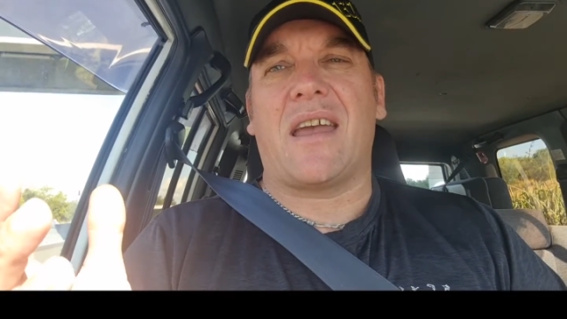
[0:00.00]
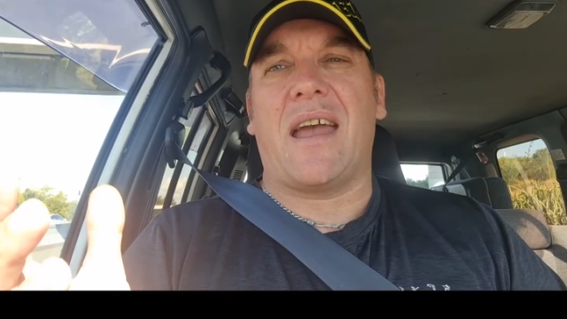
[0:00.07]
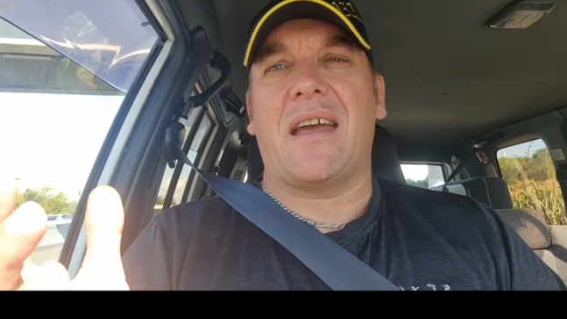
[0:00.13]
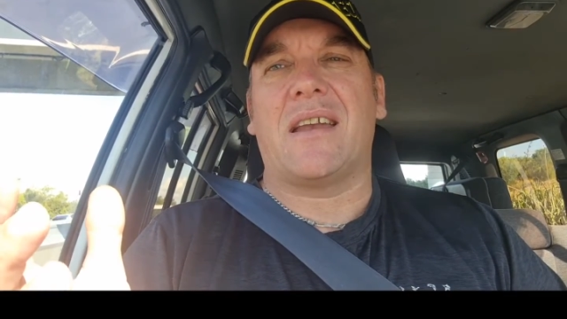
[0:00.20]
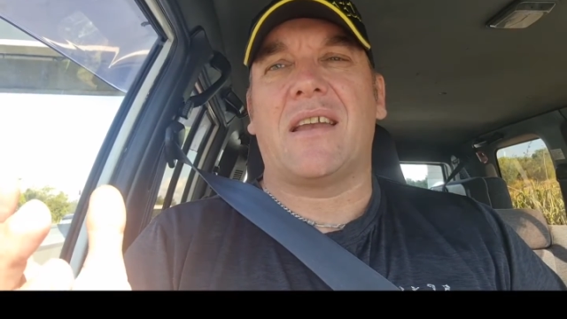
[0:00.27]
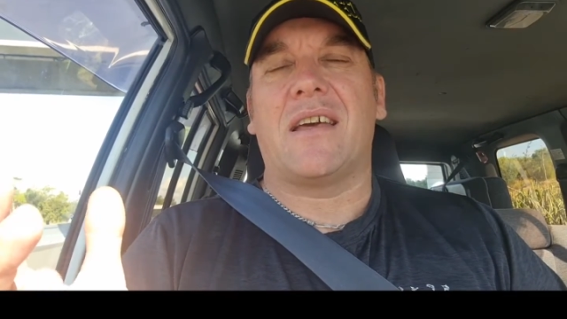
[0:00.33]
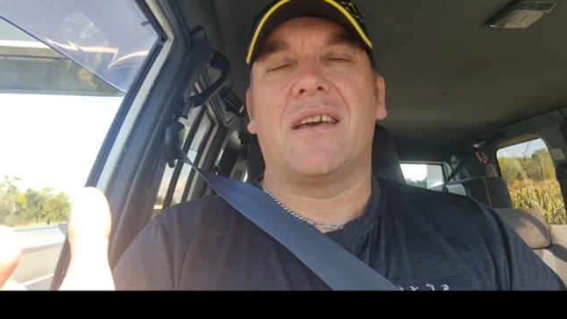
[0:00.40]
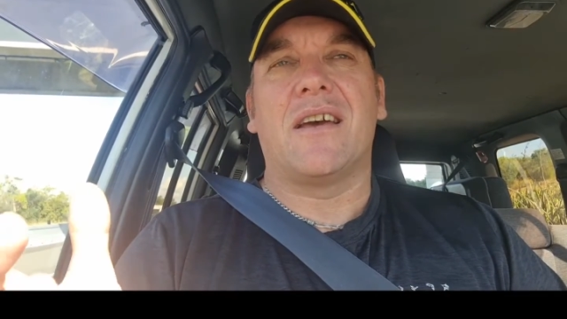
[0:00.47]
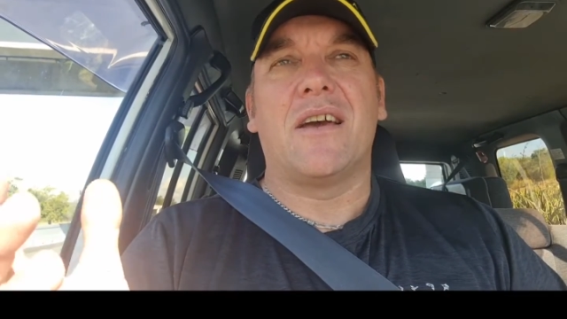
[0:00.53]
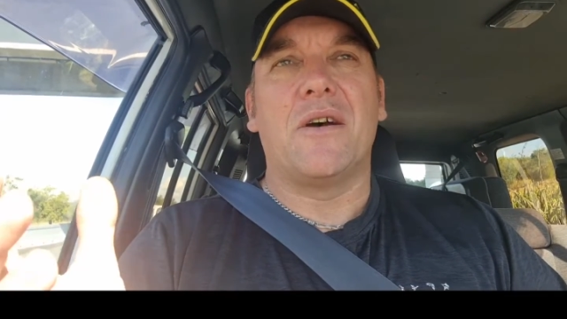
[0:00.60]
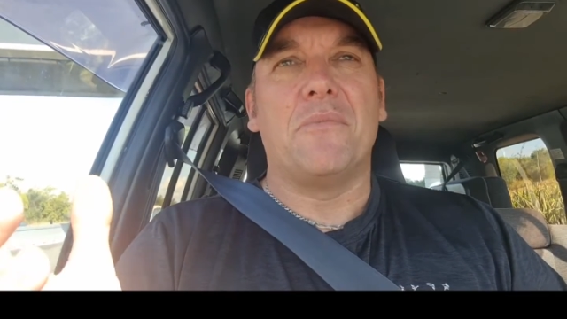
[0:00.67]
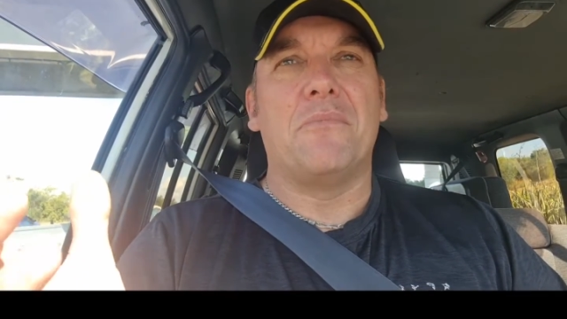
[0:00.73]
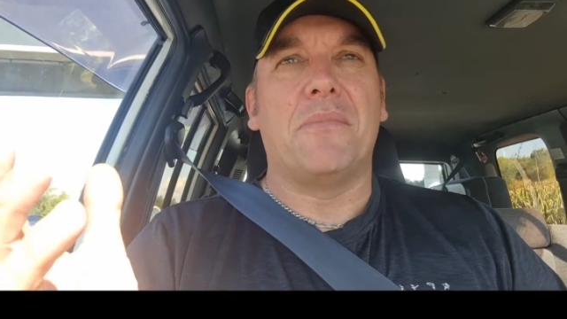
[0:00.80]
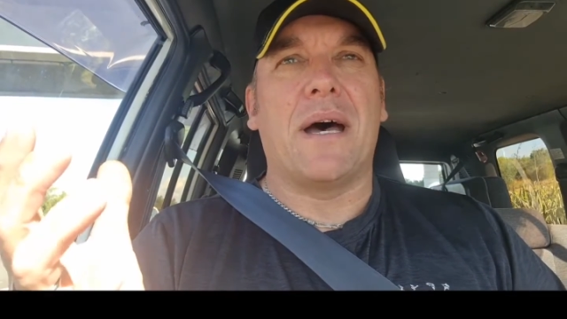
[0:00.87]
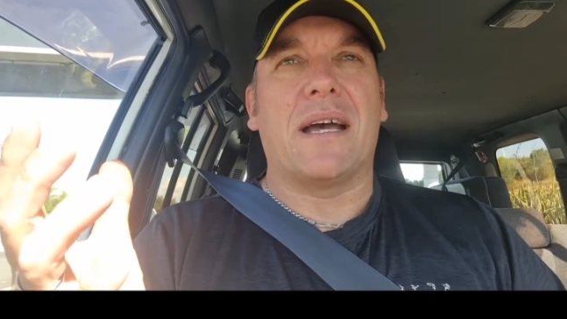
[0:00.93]
can,
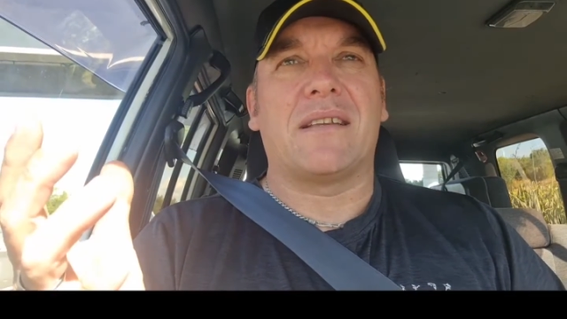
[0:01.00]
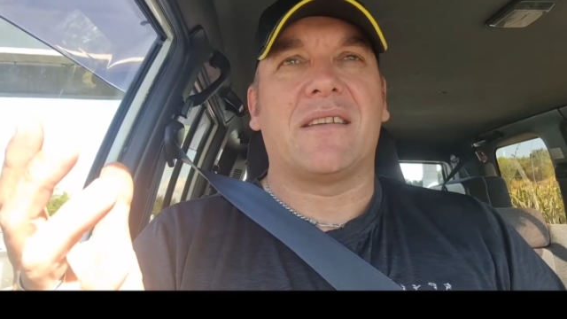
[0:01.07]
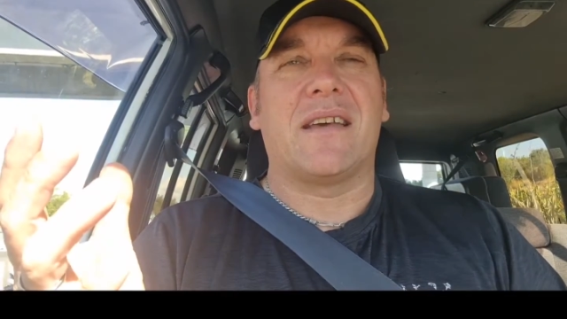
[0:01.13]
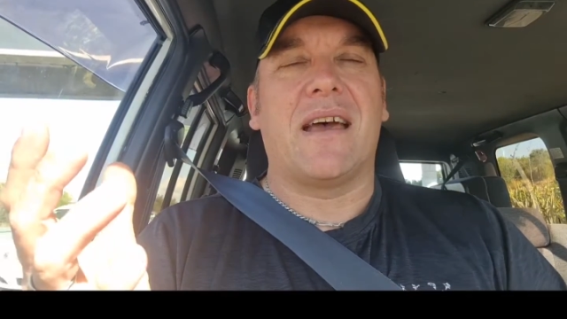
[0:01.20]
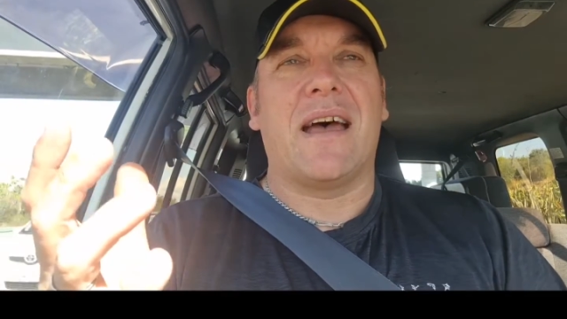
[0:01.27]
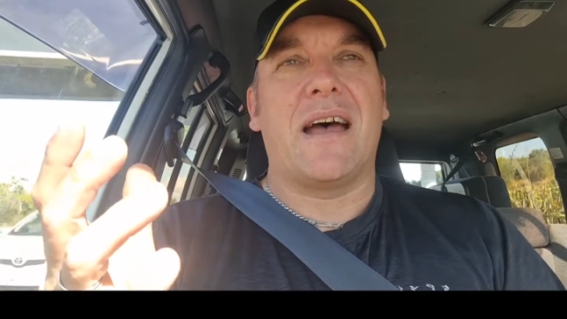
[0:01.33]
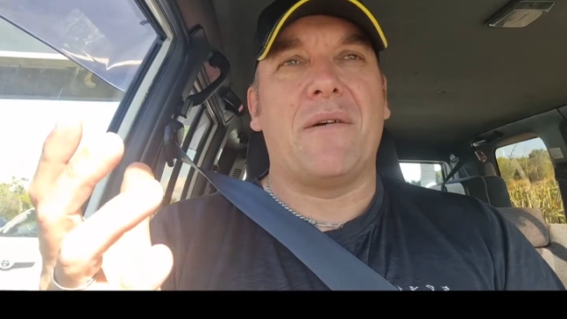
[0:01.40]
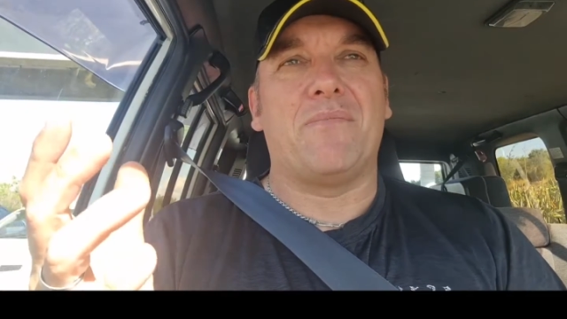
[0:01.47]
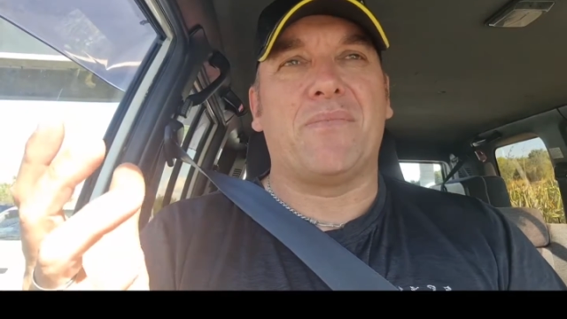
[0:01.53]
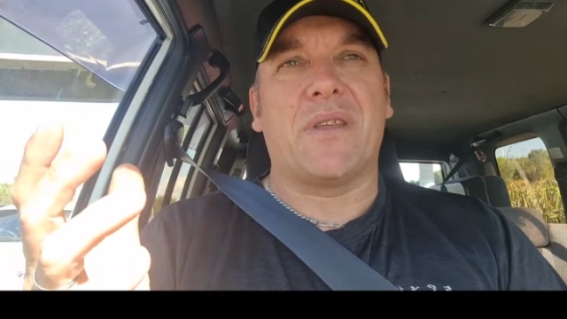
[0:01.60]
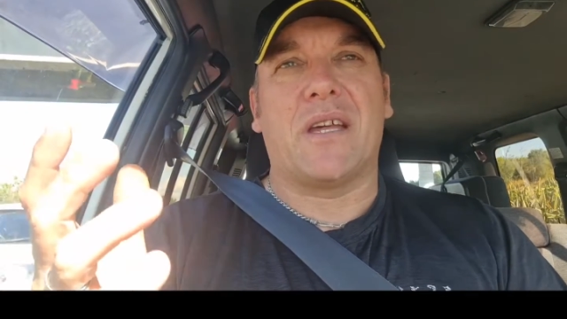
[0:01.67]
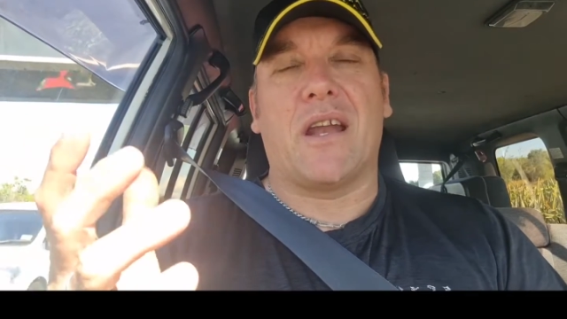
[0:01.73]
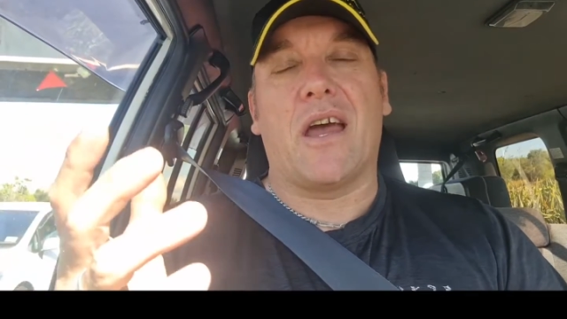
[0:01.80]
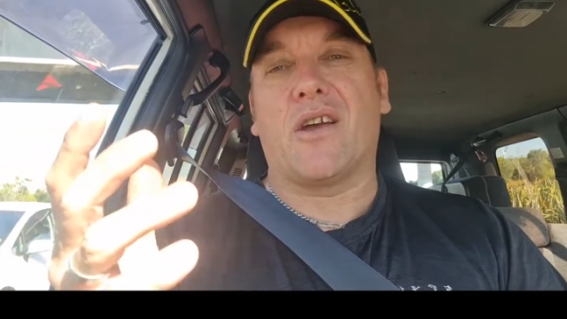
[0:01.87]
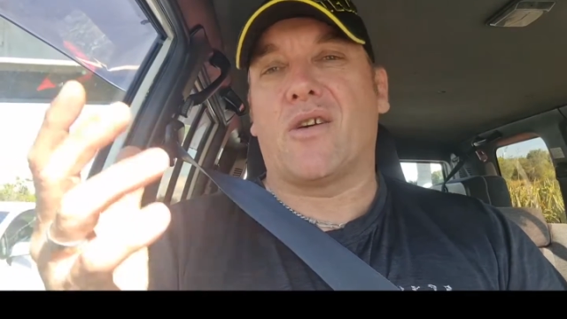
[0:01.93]
but
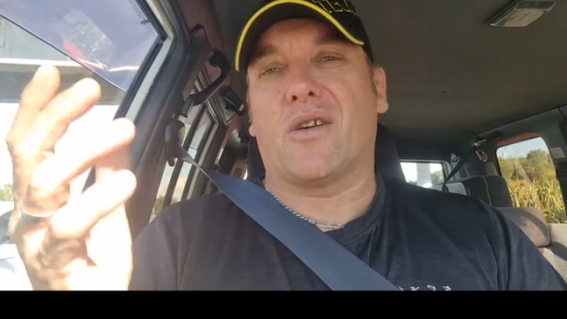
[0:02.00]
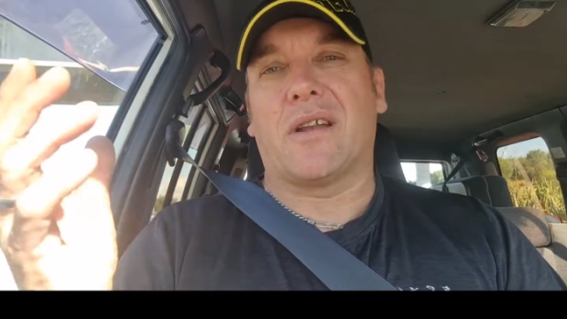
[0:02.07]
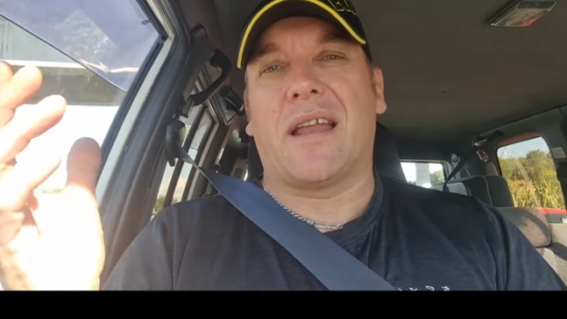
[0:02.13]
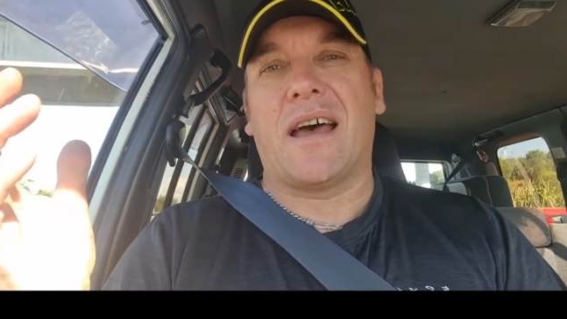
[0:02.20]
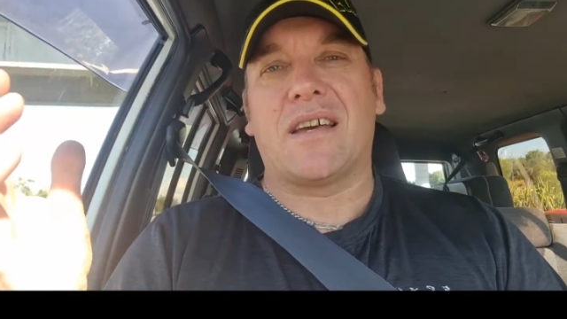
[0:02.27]
you know, it could